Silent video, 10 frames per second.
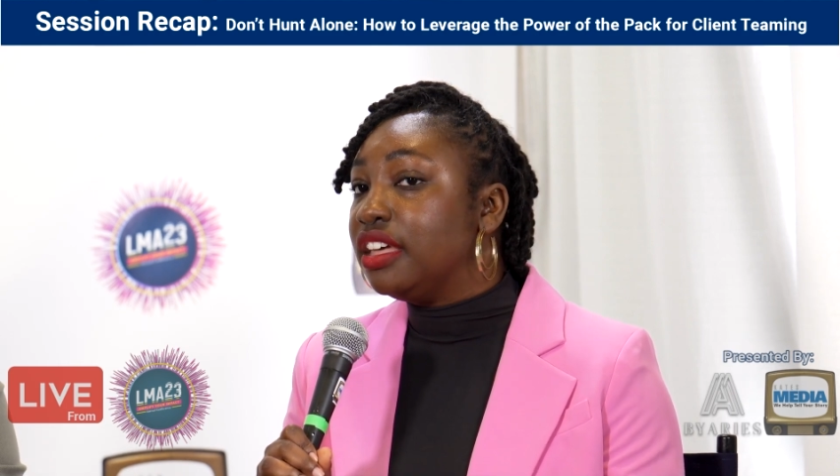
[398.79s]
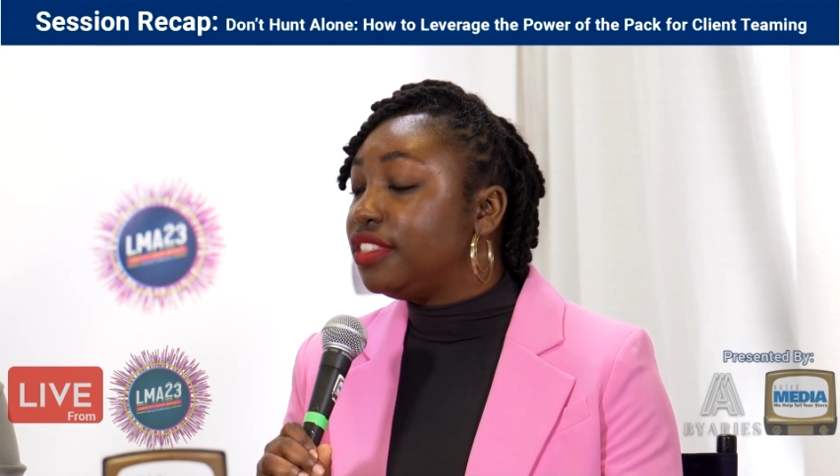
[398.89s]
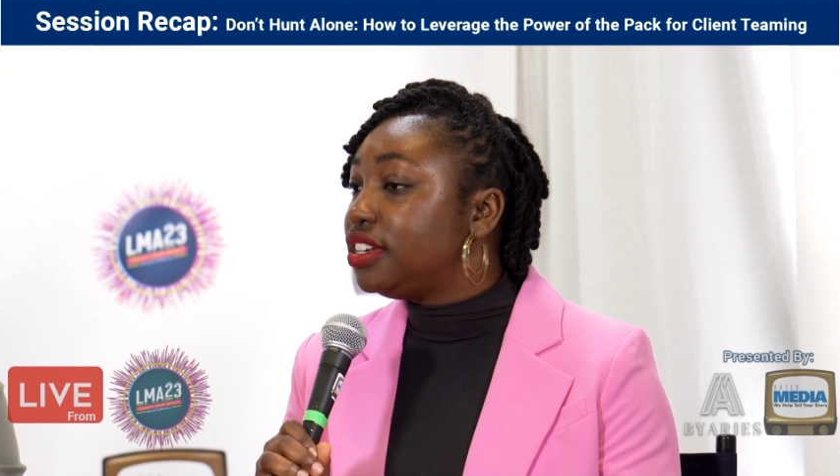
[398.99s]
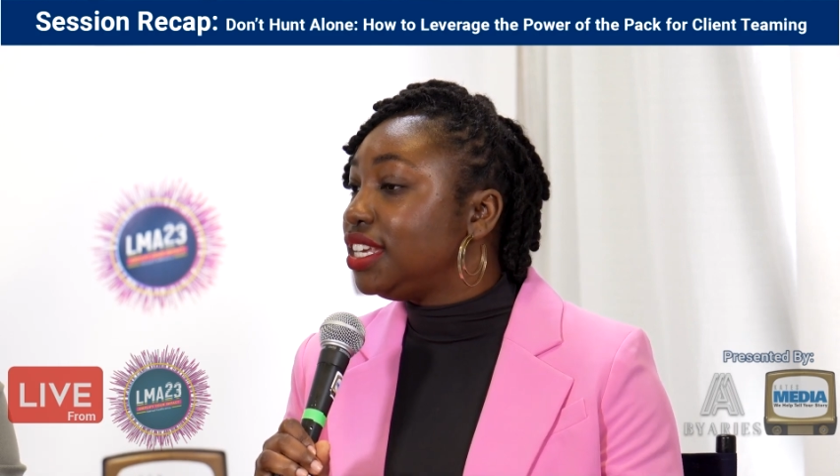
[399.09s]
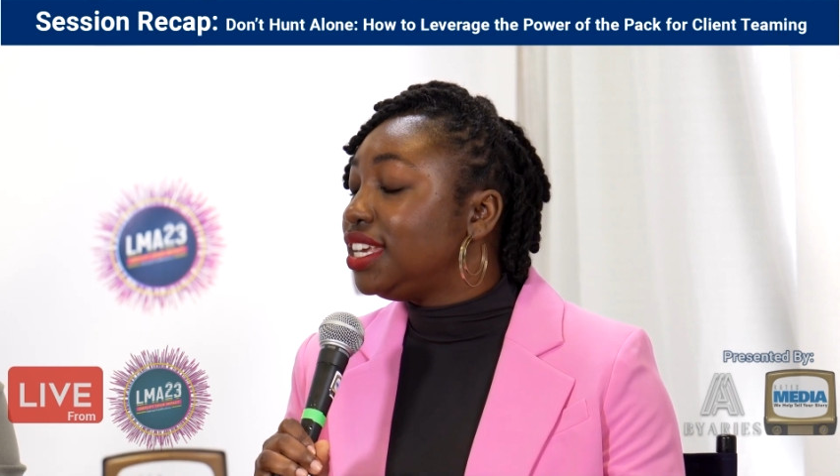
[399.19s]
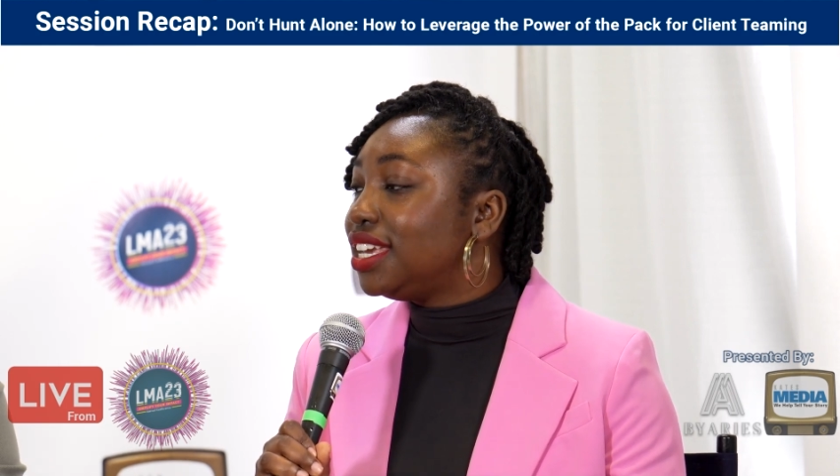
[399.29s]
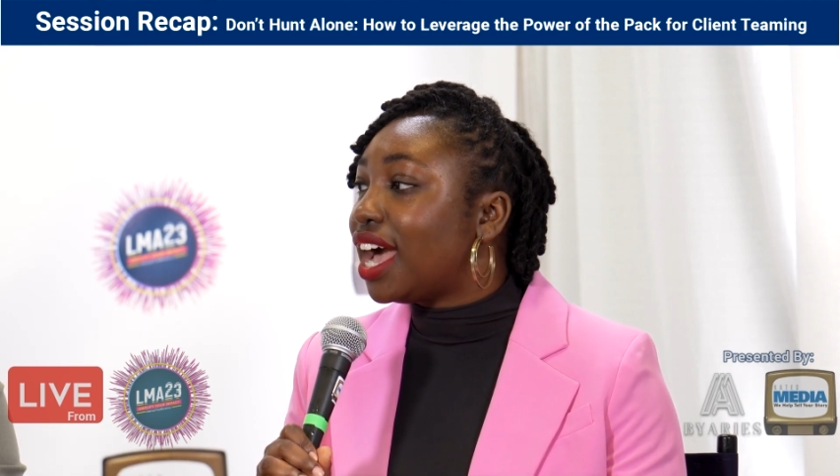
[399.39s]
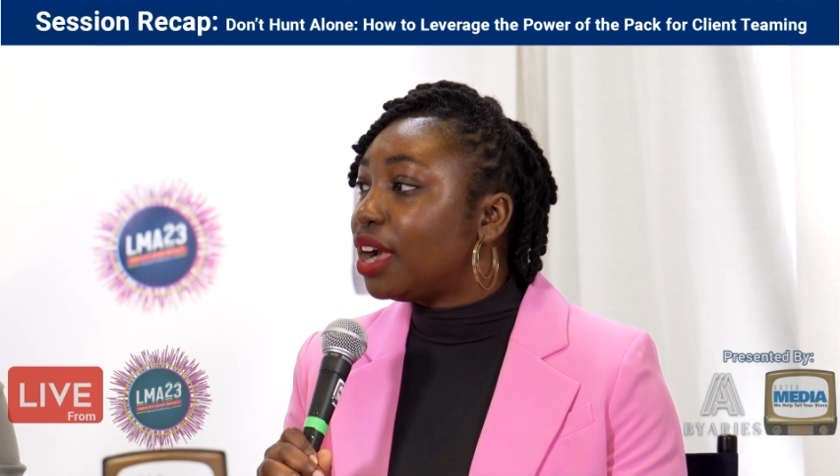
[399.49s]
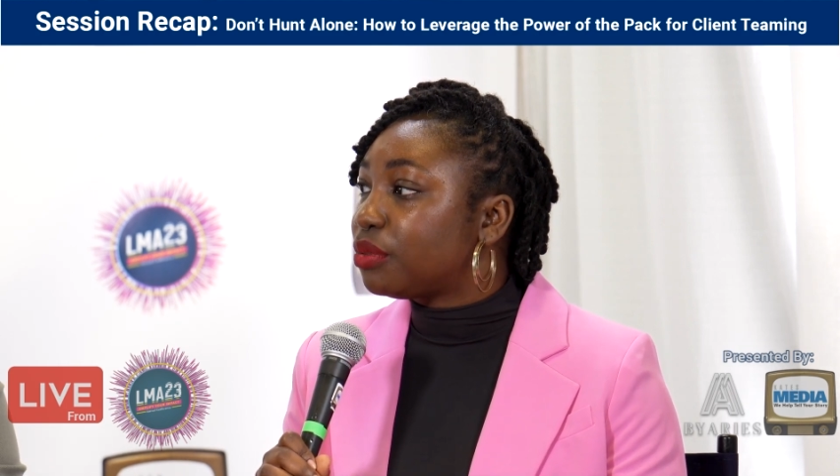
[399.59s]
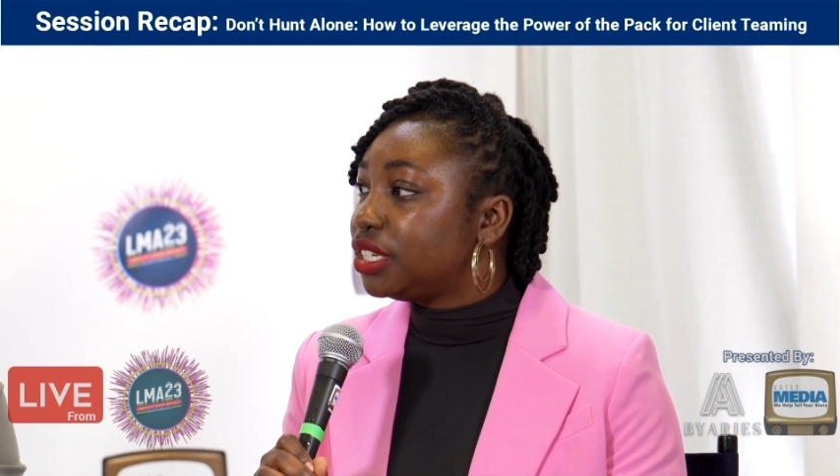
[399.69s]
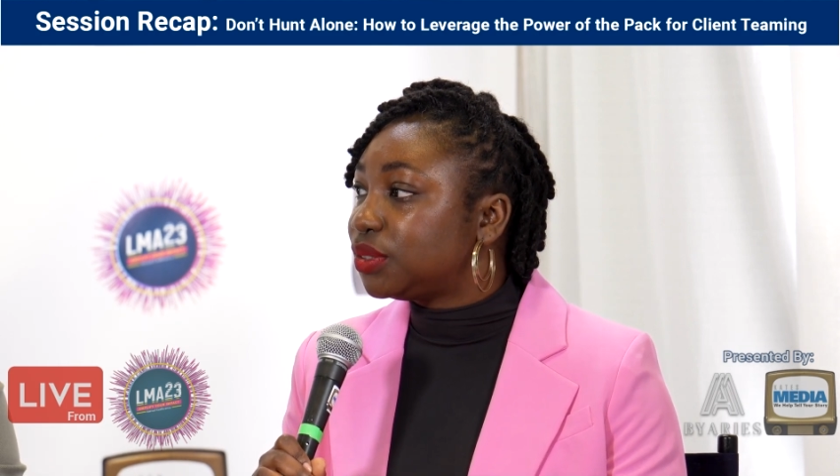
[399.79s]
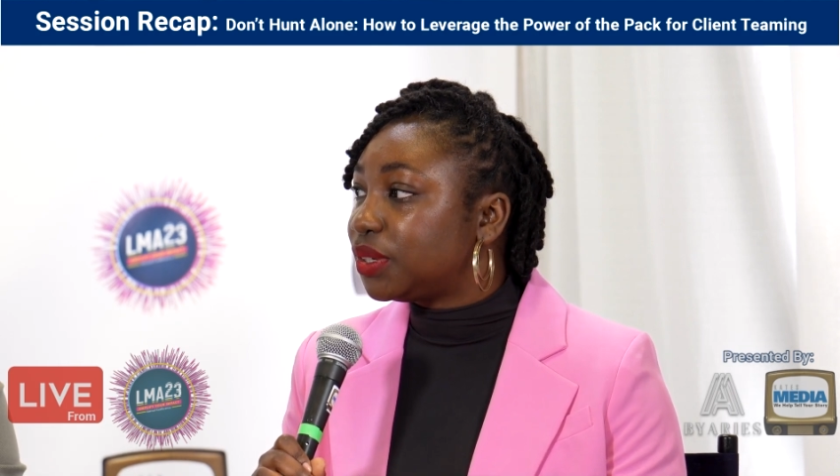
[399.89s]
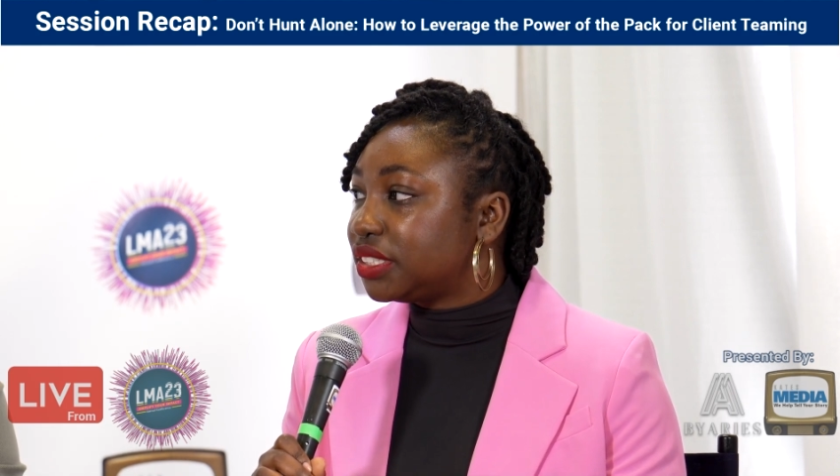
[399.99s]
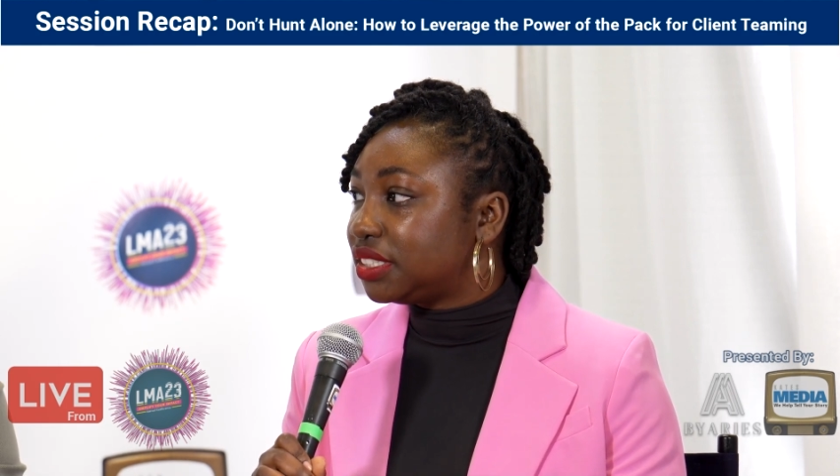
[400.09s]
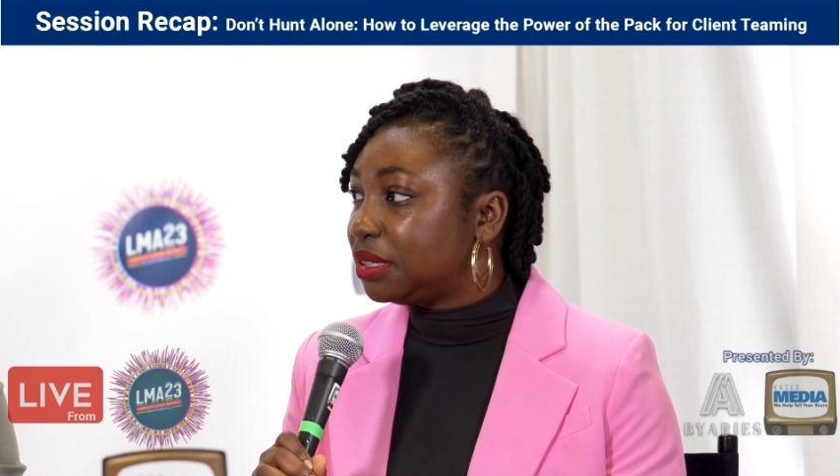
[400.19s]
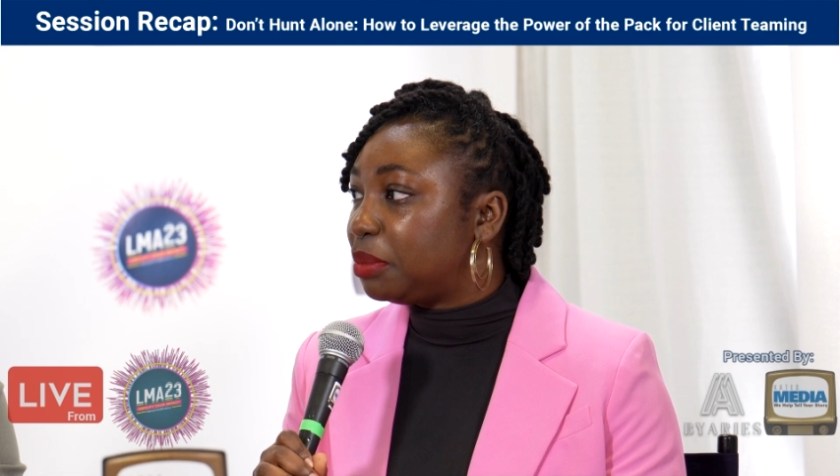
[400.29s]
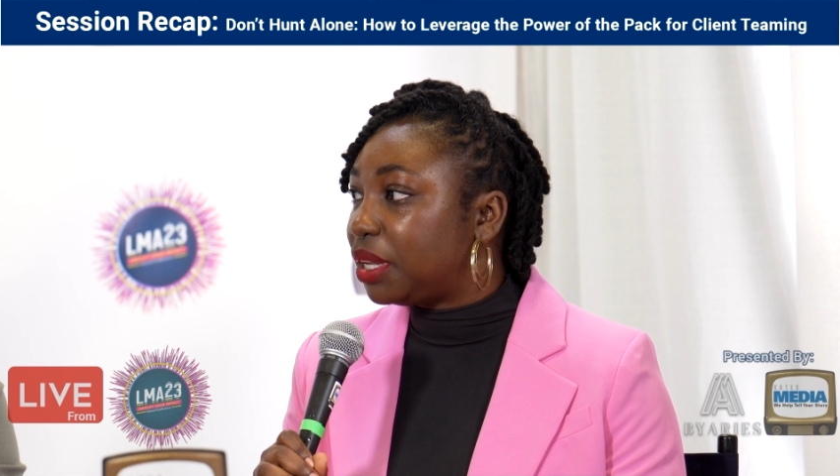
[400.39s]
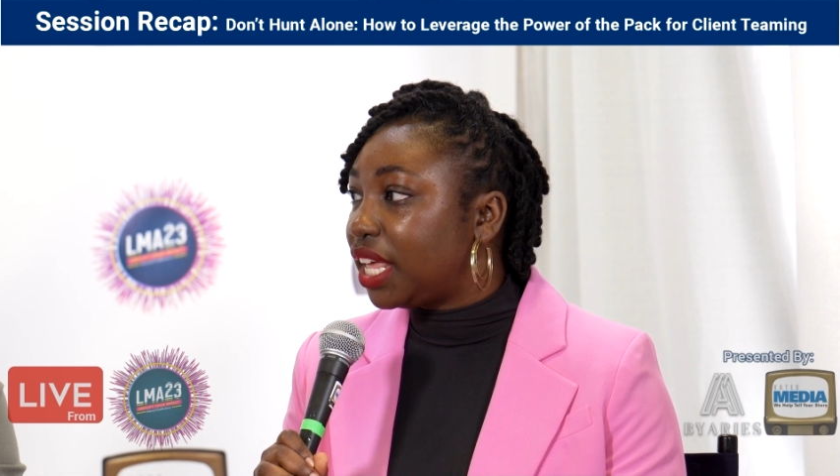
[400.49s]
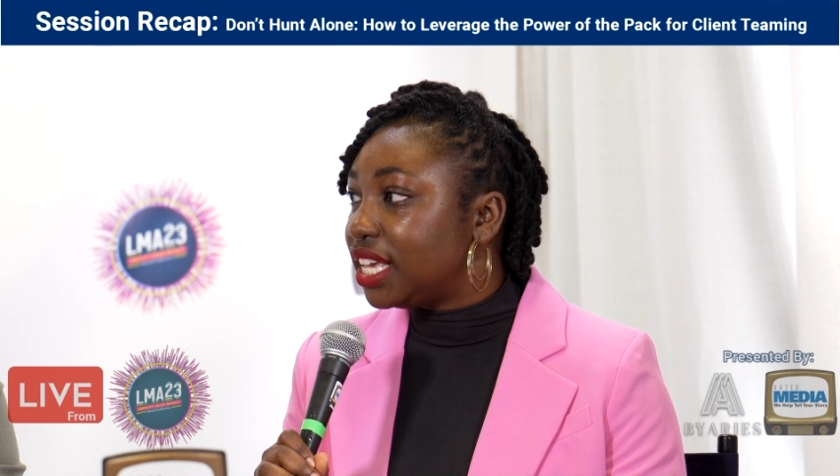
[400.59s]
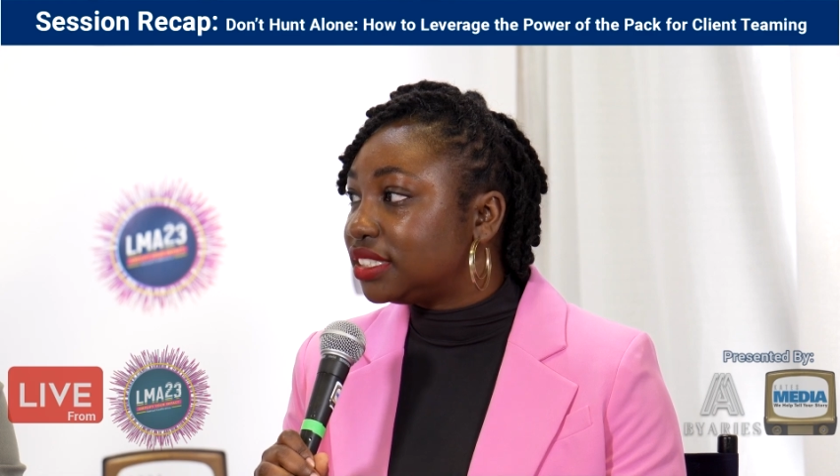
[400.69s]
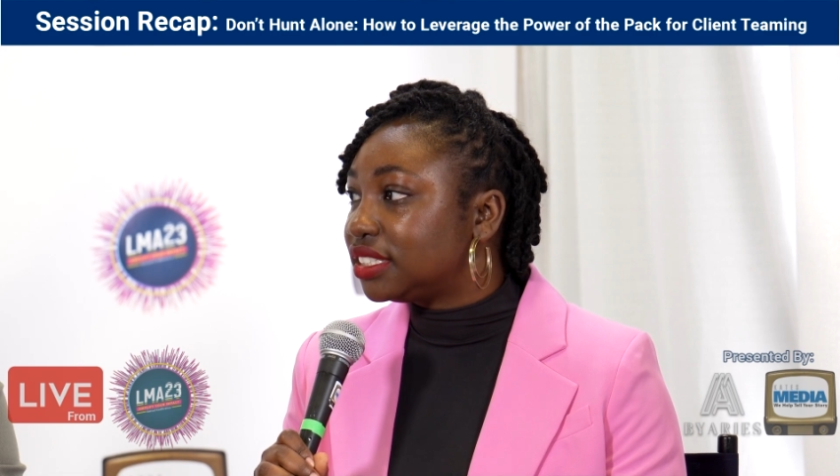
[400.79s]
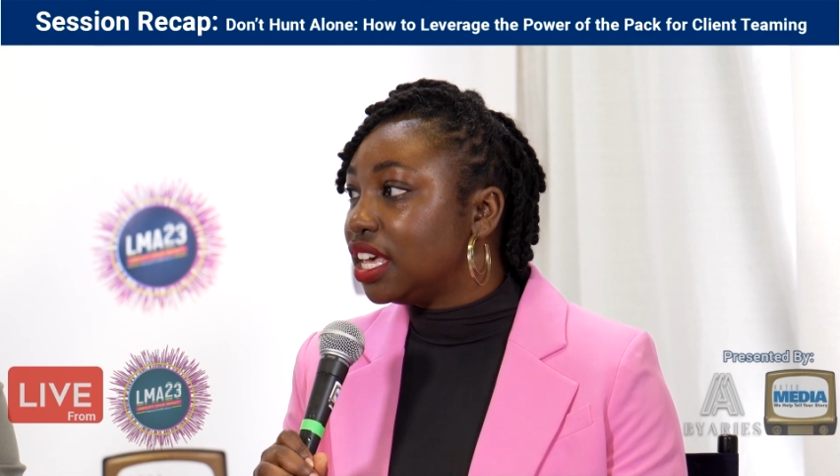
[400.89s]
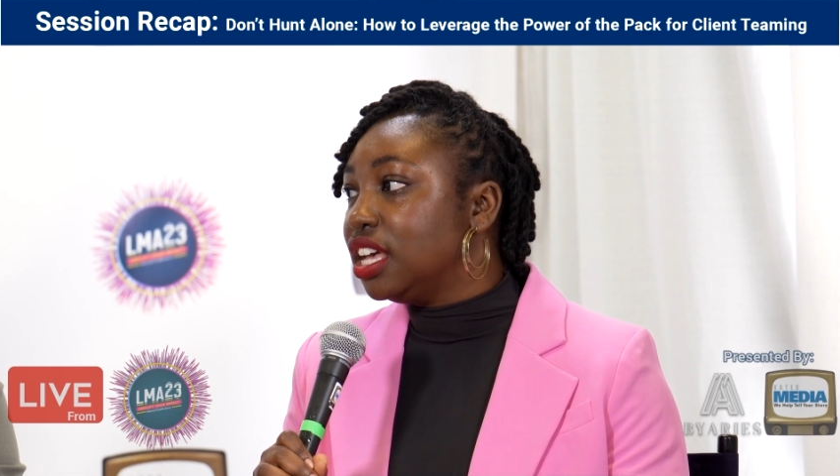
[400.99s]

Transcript: the DEI resources in place